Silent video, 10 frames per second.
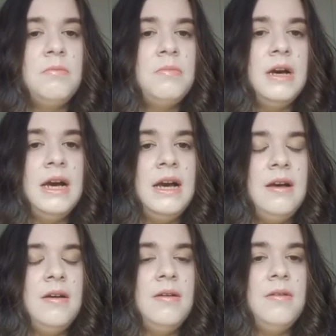my
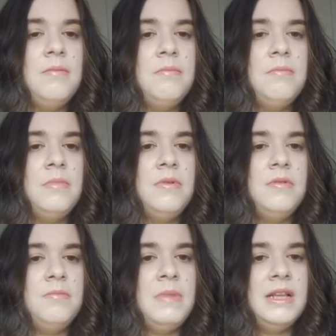
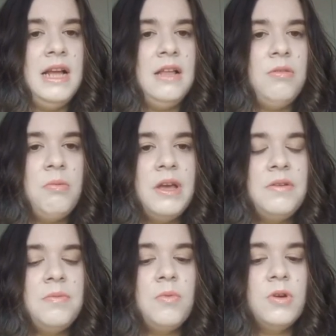dad's
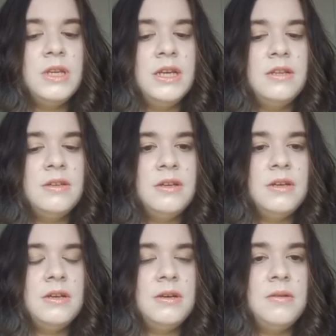wife wanted
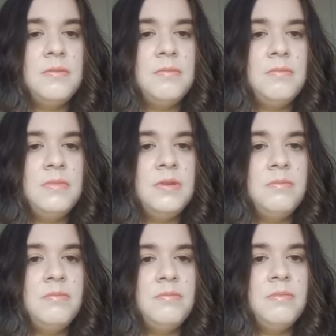to
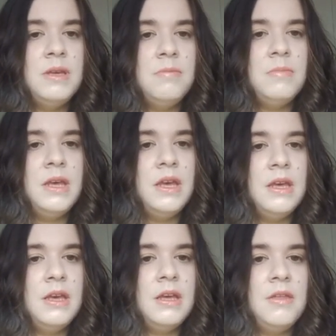meet
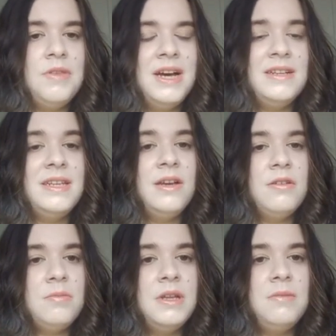me that day. I
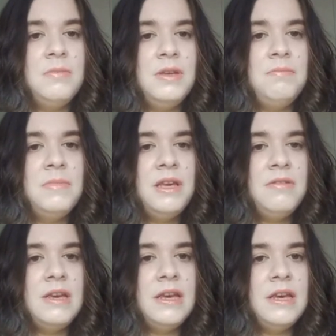was meant to meet
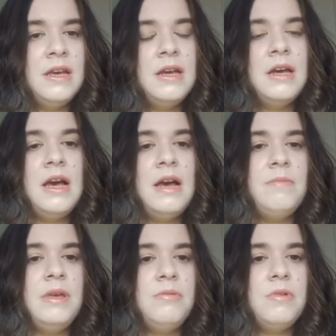Mary,
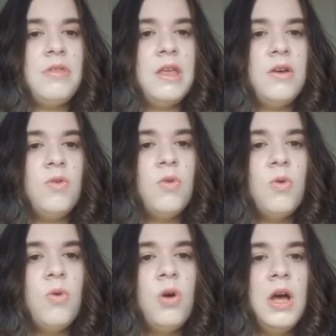and Mary was like,
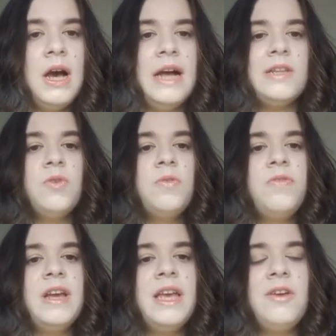oh, I don't
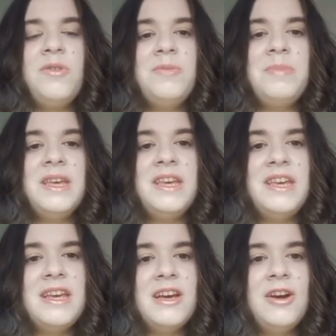think it would
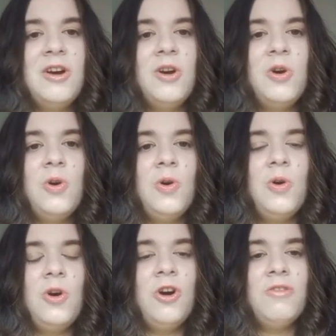be
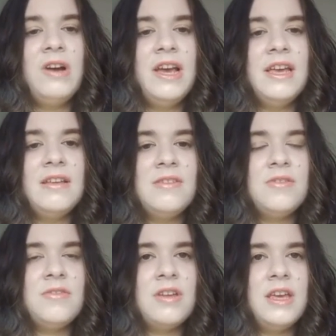alright.
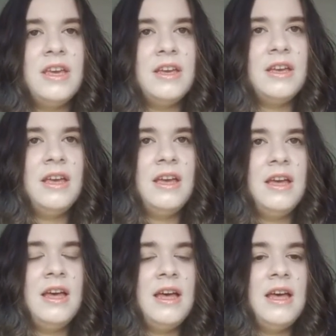She's like,
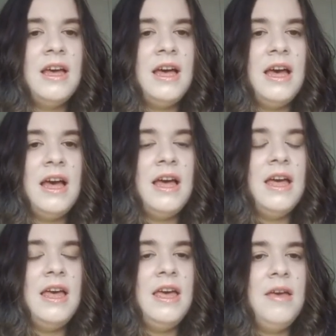
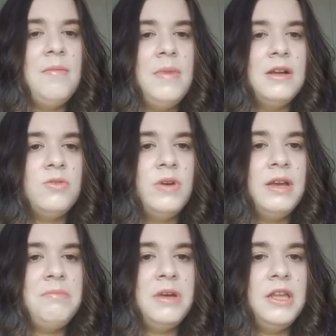I don't
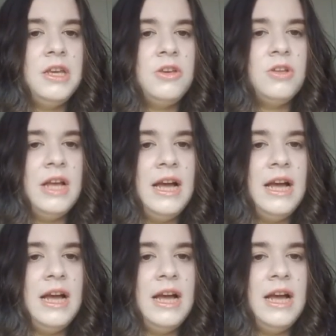think Millie could